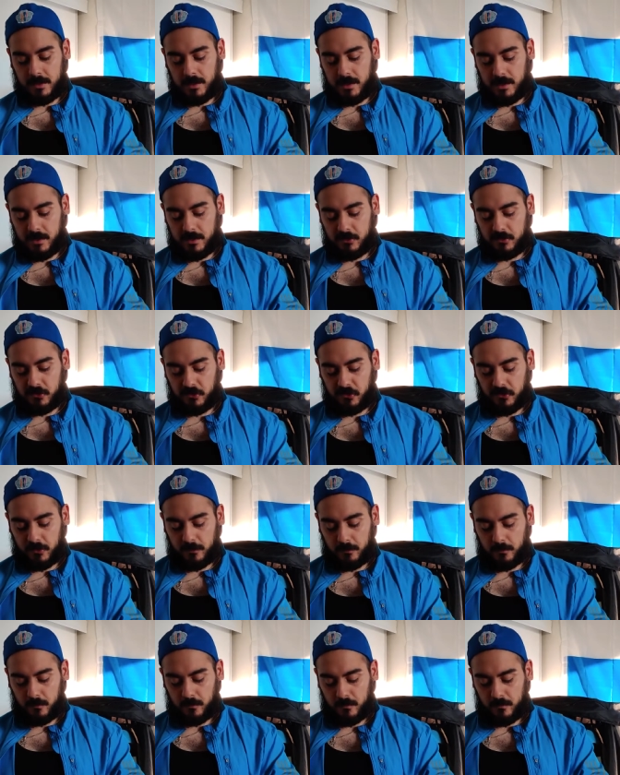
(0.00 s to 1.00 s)
and just
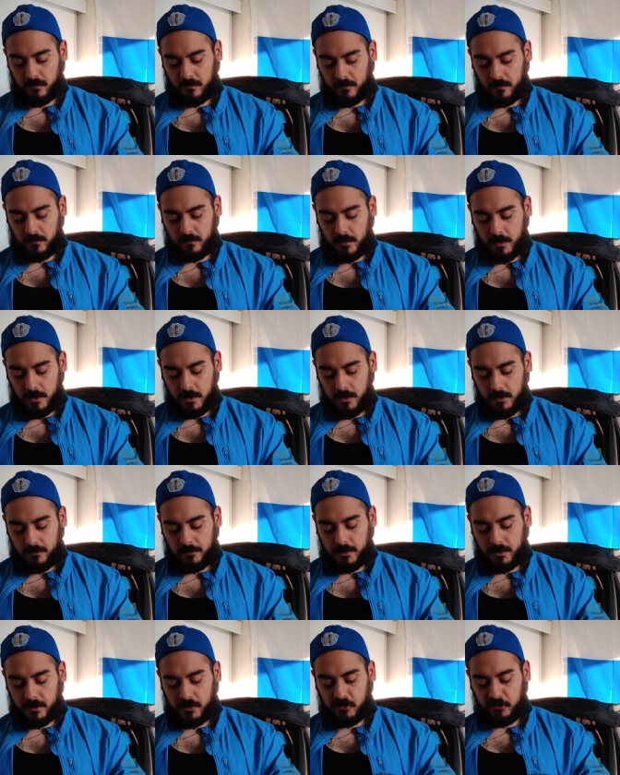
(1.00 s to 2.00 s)
some
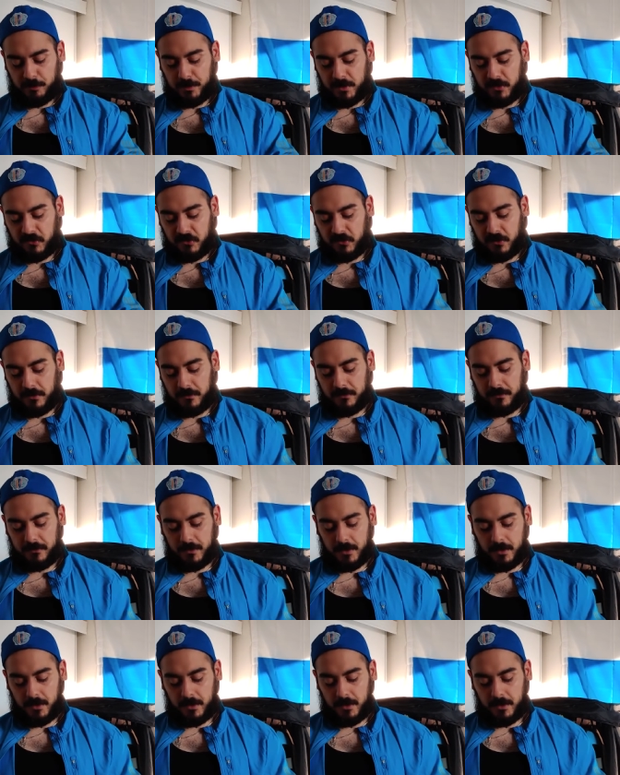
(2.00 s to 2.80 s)
various bits of